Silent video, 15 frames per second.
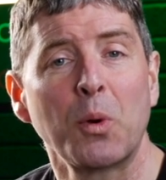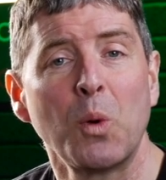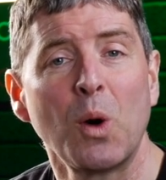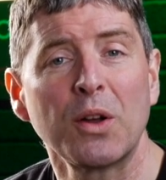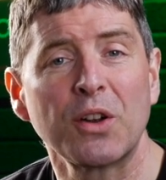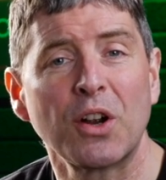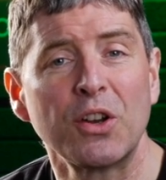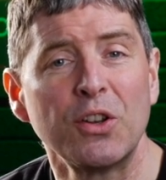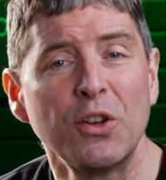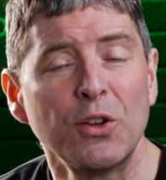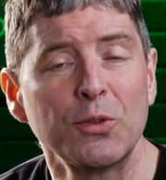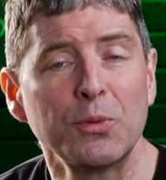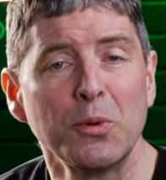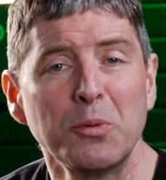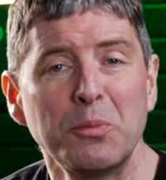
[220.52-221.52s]
per watt, or
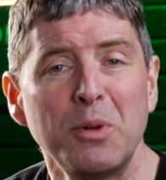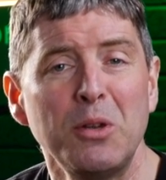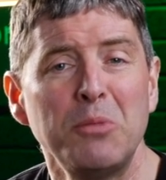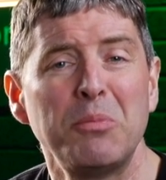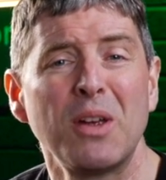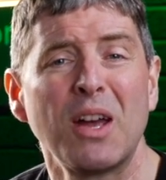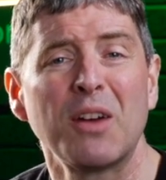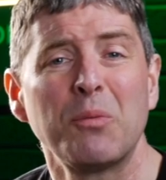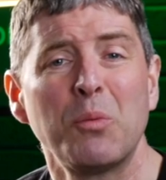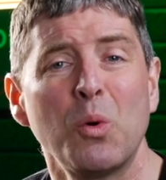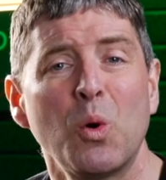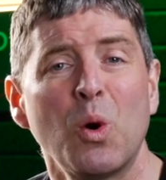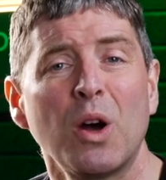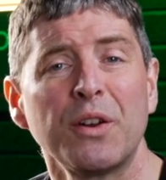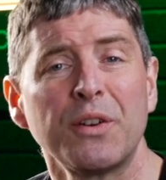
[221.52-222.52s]
usable ppf per
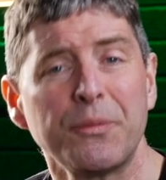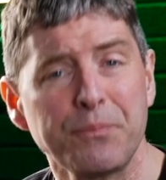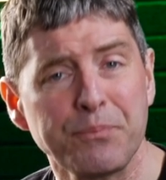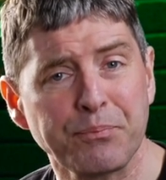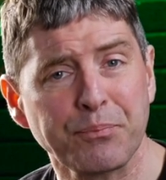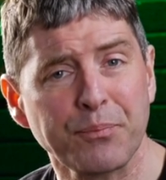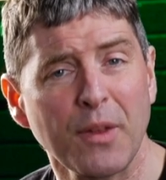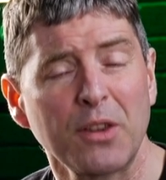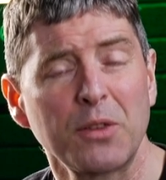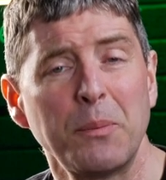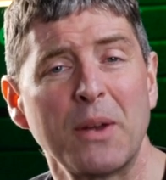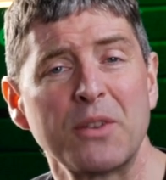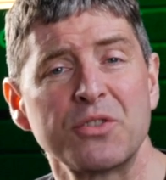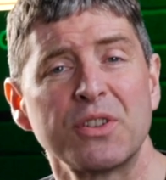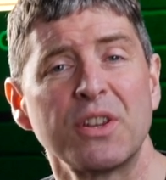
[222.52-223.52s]
watt. That's
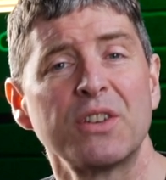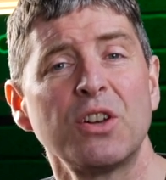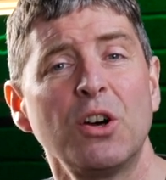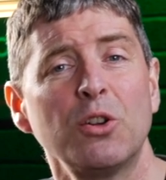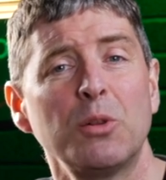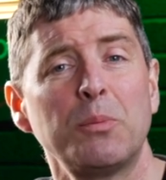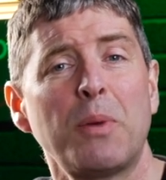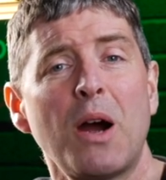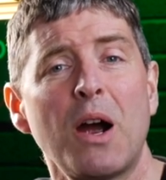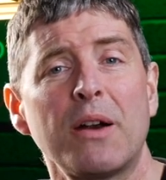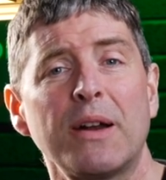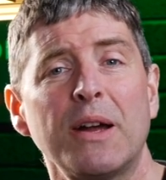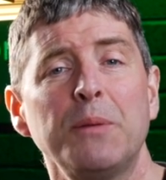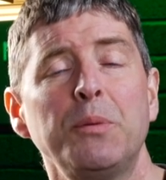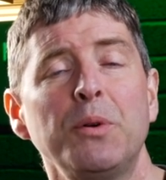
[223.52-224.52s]
measuring the total
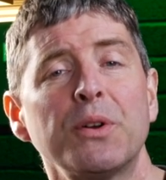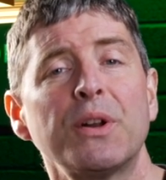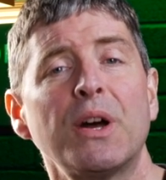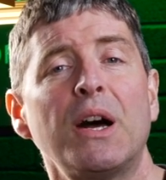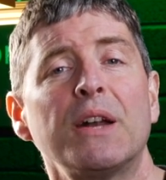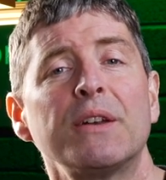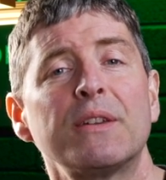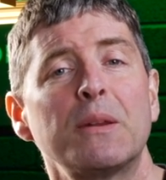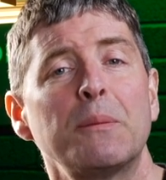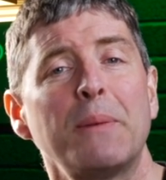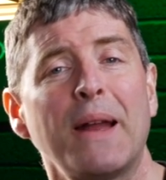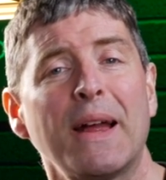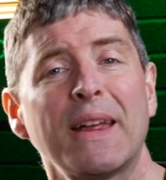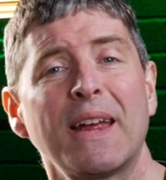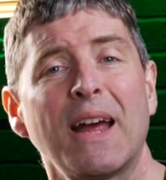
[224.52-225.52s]
power output on the
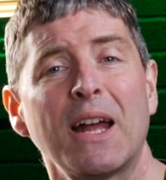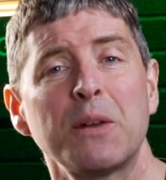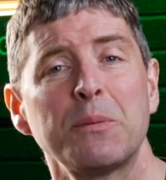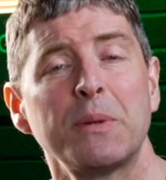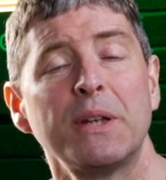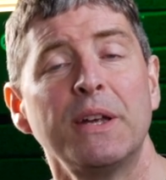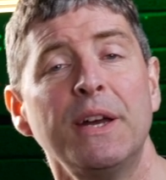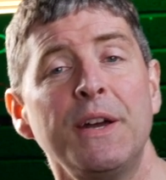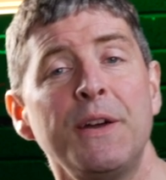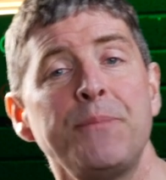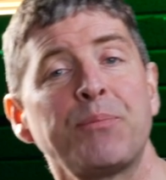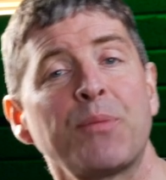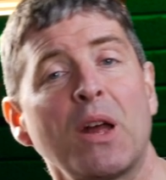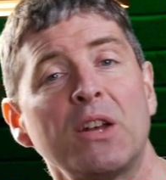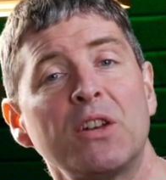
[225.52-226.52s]
plant canopy
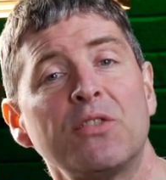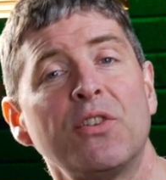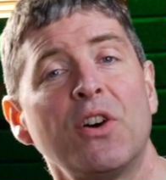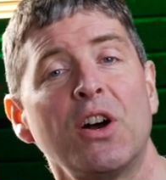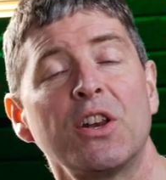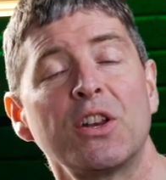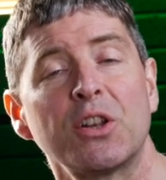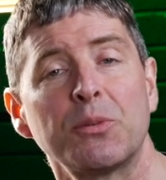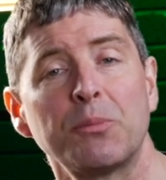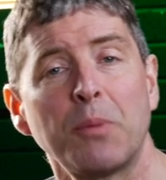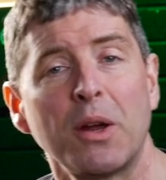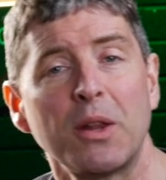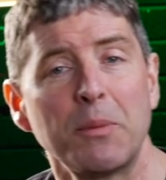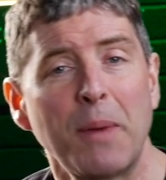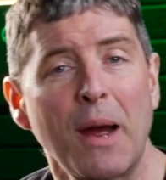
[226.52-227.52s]
and dividing it
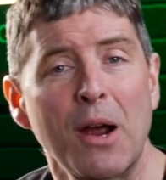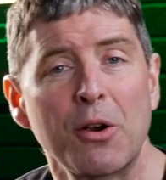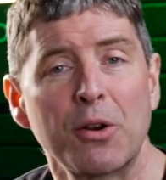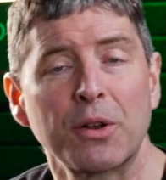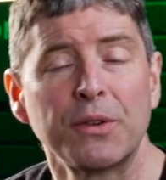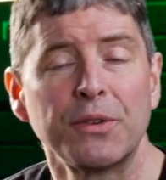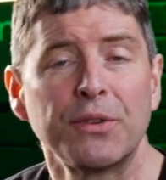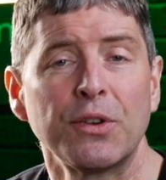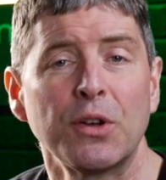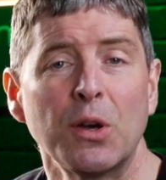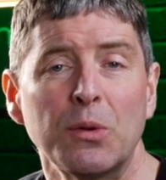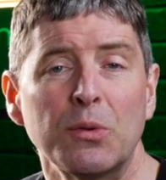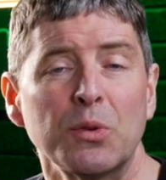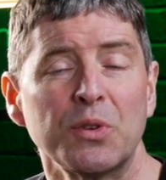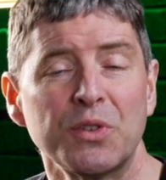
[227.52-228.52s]
by the power
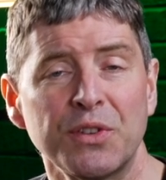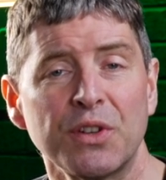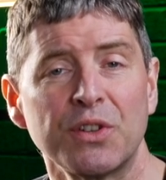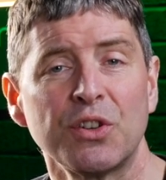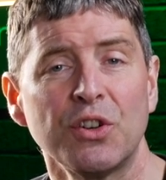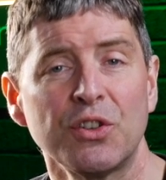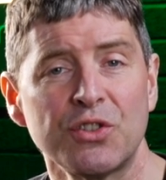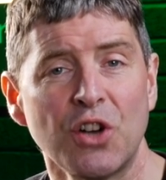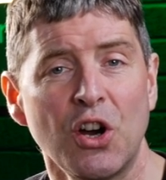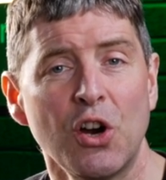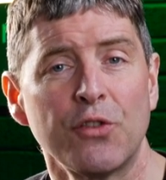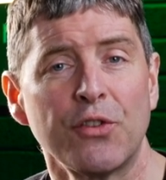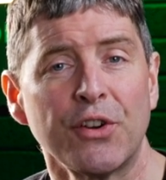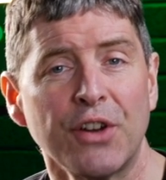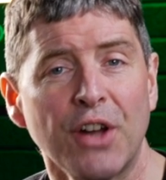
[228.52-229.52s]
consumed, which is a touch
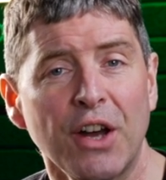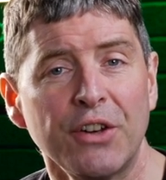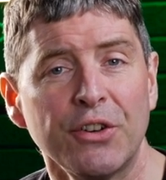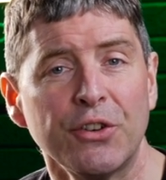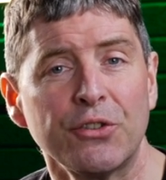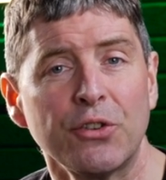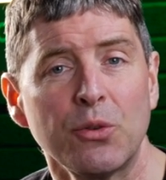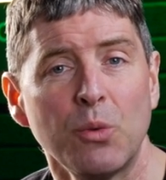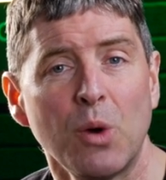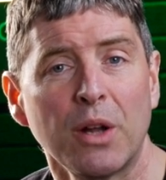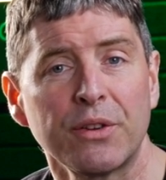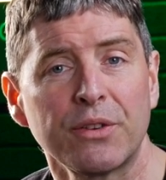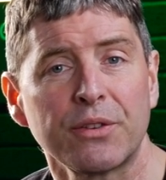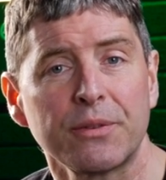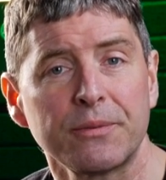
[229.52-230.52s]
over 900
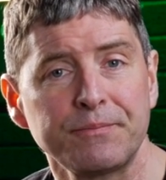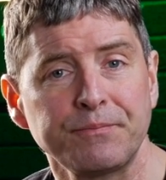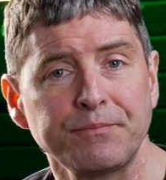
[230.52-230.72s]
watts.